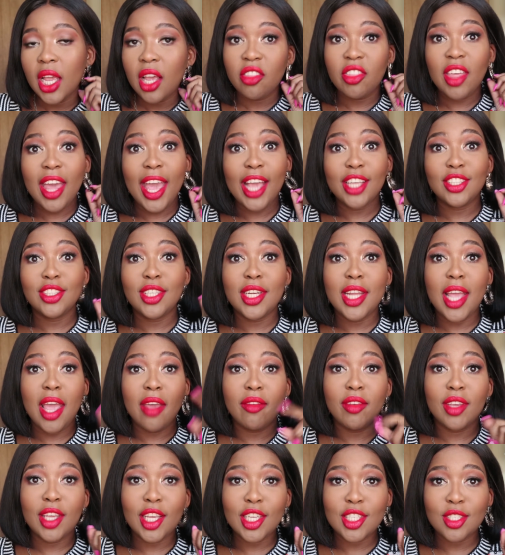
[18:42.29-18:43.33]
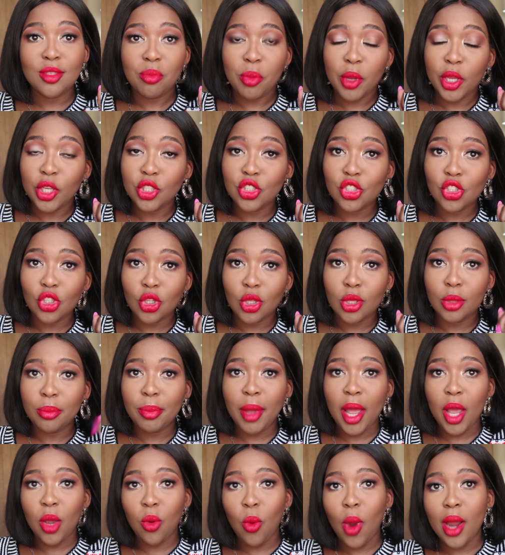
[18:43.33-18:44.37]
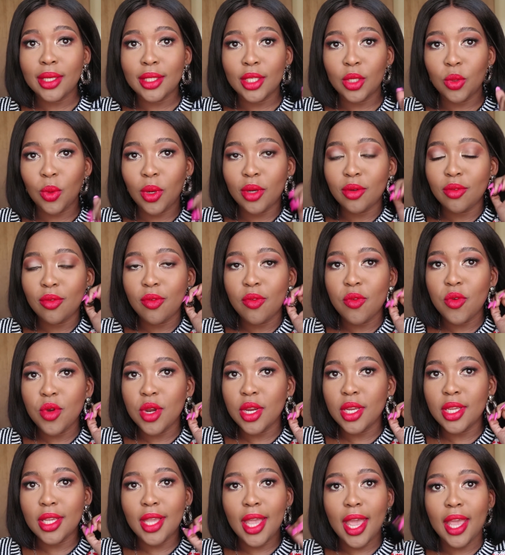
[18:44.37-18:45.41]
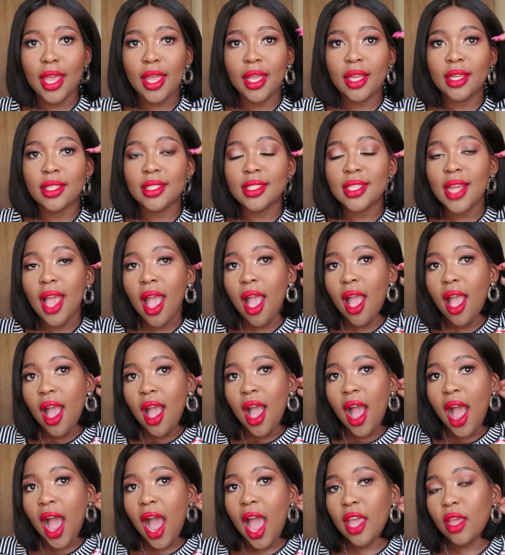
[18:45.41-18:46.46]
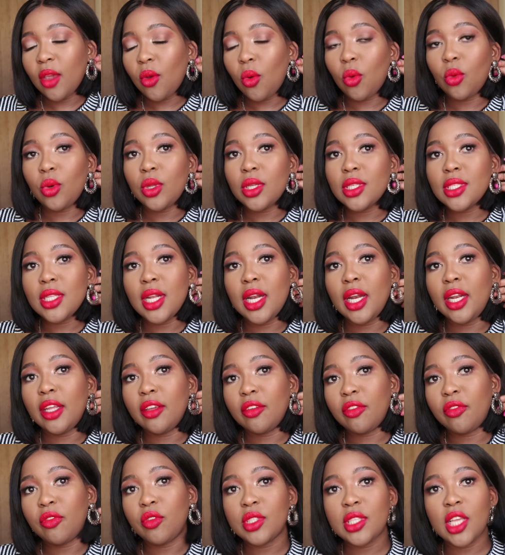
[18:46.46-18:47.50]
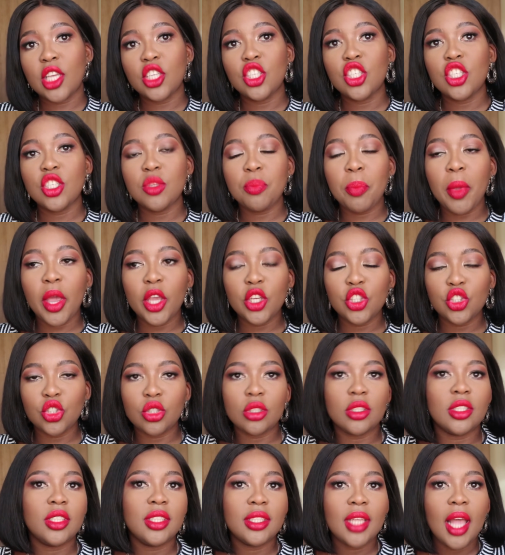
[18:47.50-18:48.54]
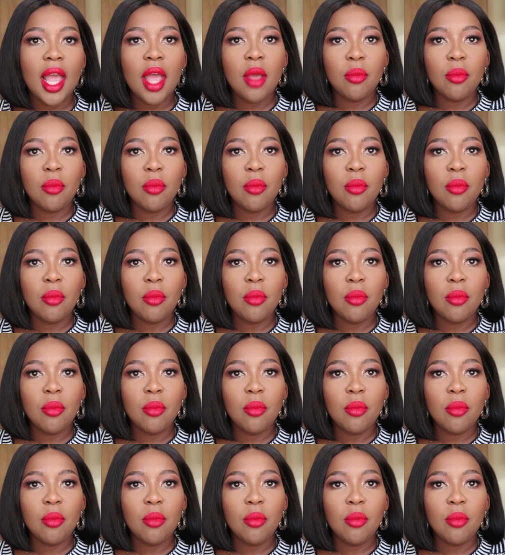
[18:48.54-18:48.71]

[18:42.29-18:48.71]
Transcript: They're actually having a special, buy one get one free, and I always live for such specials.